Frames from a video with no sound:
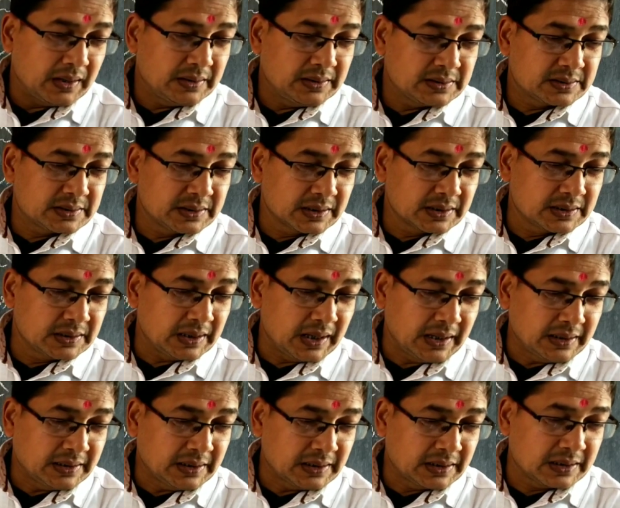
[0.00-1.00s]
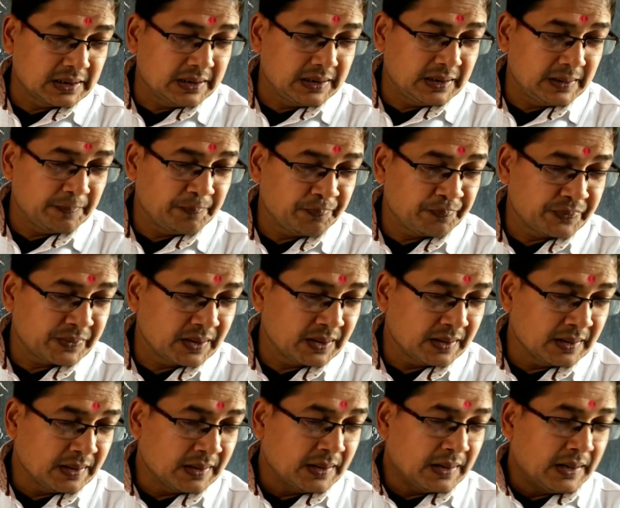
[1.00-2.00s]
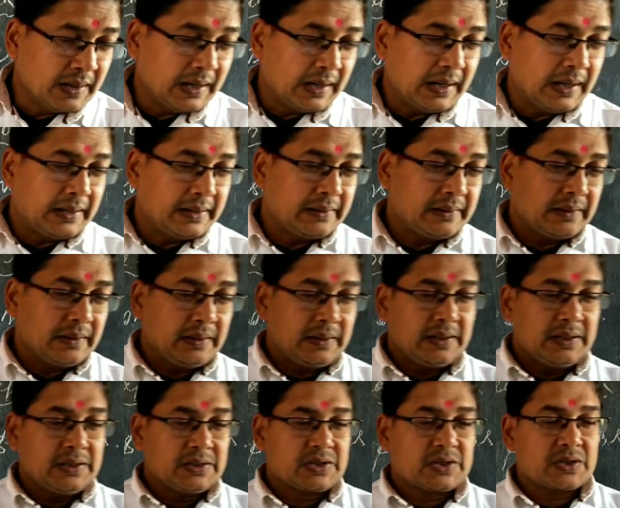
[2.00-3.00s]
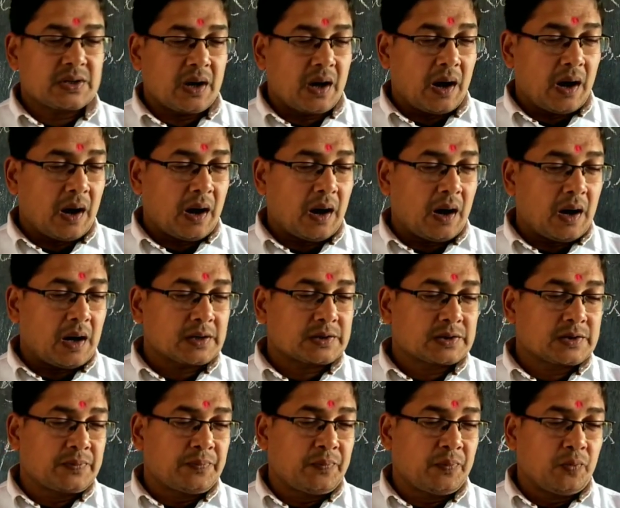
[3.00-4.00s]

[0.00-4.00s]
He sing delightedly and his art